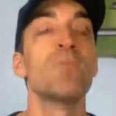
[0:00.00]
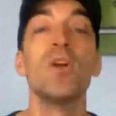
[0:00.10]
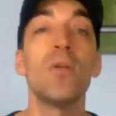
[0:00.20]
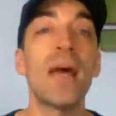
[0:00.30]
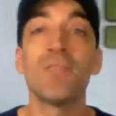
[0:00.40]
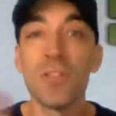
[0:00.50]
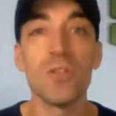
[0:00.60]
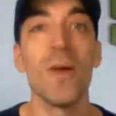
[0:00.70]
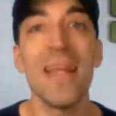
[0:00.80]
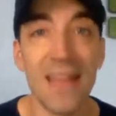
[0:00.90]
You don't have to
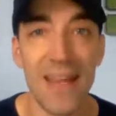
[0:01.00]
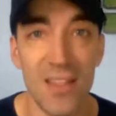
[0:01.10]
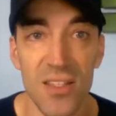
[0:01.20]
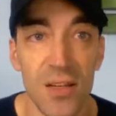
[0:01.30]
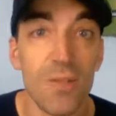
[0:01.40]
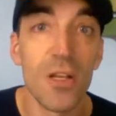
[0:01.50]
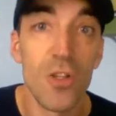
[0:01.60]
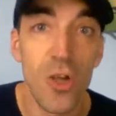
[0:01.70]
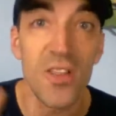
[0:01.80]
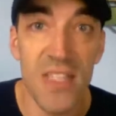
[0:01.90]
do any of that stuff
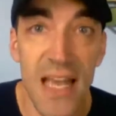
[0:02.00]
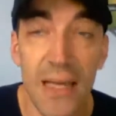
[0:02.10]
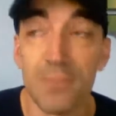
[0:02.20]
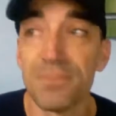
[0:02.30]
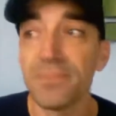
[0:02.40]
just yet.